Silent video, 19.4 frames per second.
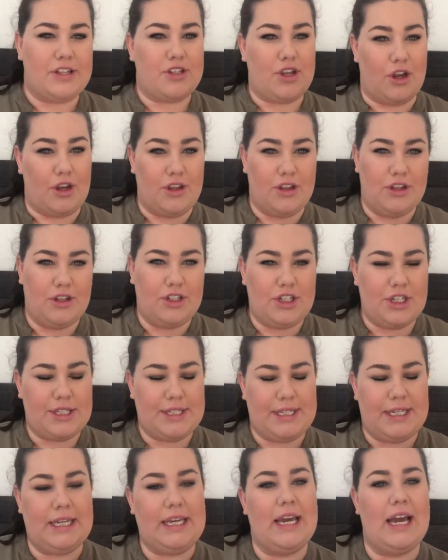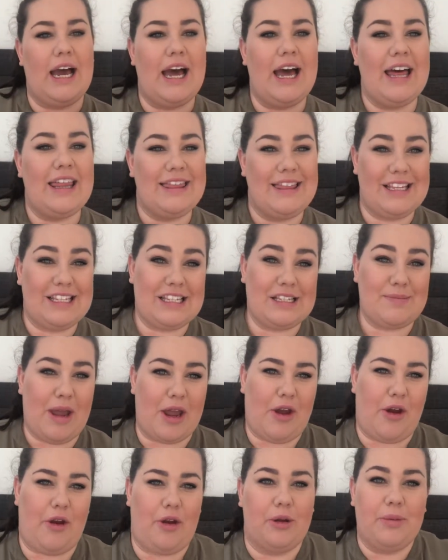so just here, this is my
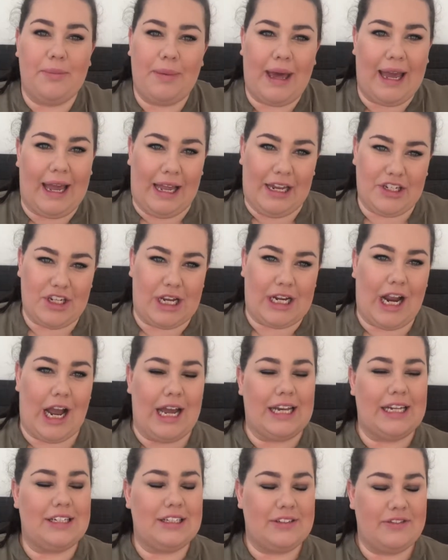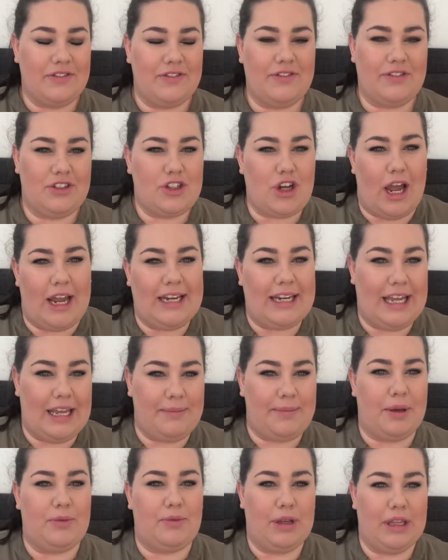home page. I kind of try and
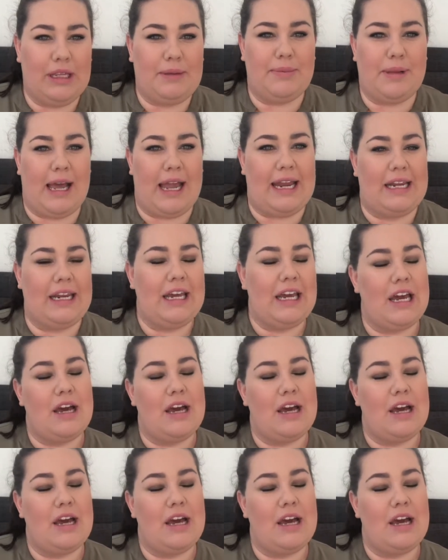keep it really plain.